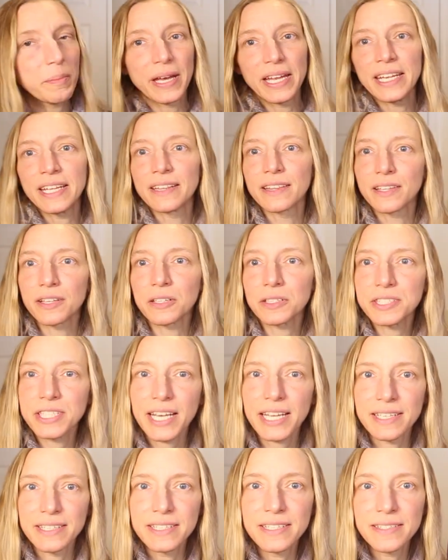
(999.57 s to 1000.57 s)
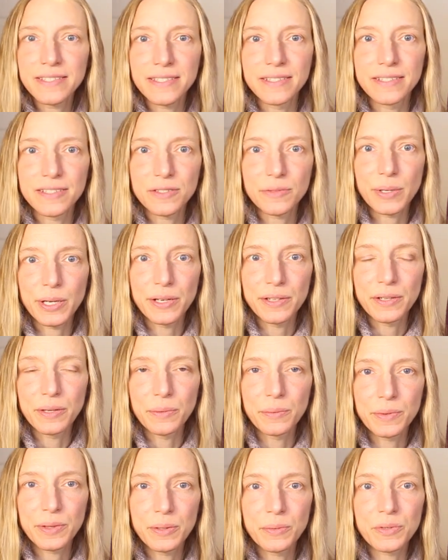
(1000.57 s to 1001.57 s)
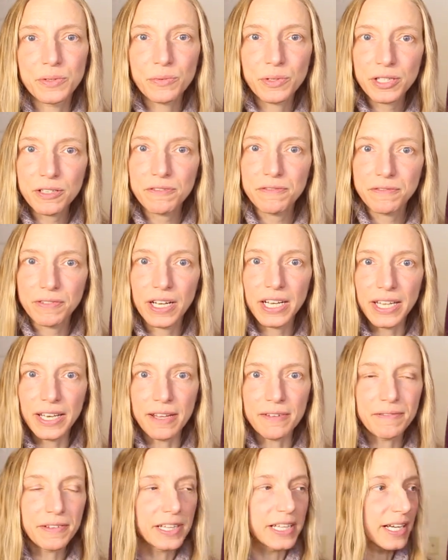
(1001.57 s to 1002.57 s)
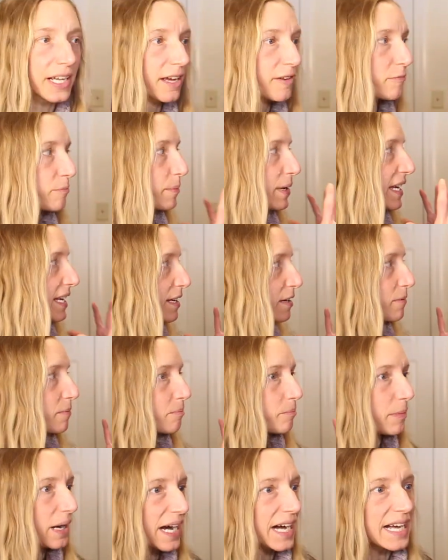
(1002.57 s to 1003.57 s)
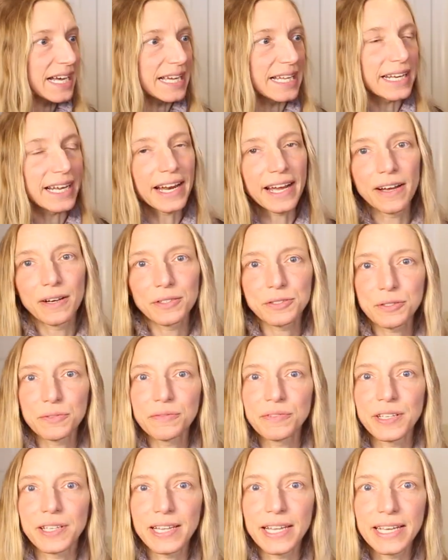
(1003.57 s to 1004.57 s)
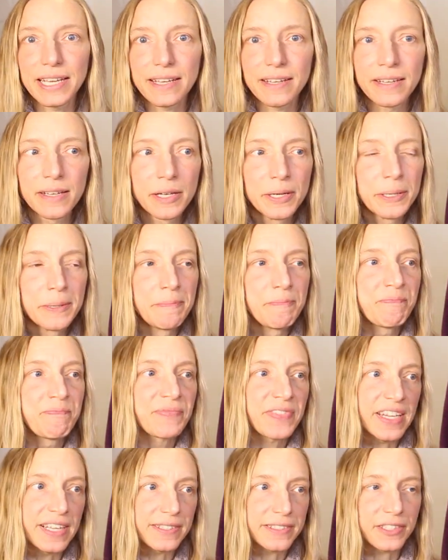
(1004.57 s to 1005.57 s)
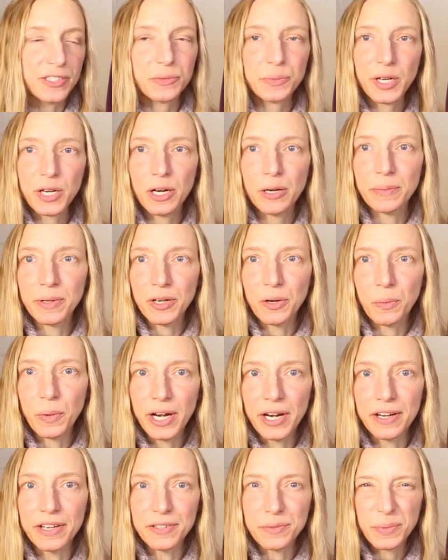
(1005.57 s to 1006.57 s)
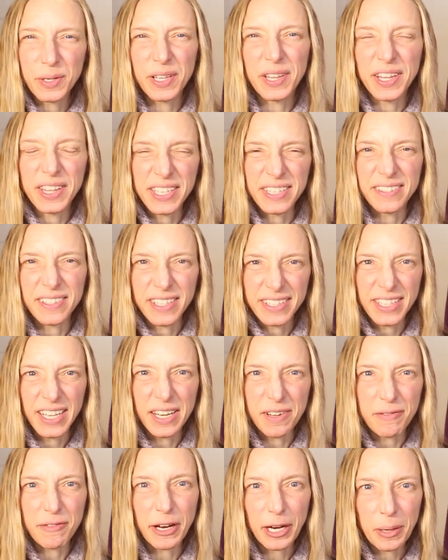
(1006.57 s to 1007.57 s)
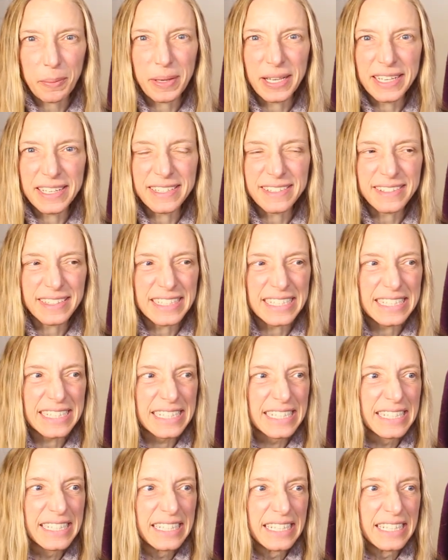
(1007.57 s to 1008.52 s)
many little techniques in this sweater that it was really fun. I feel like I've made it mine. And I also feel like it's a sweater I'm going to wear. And it's one of the things I'd kind of recommend is like,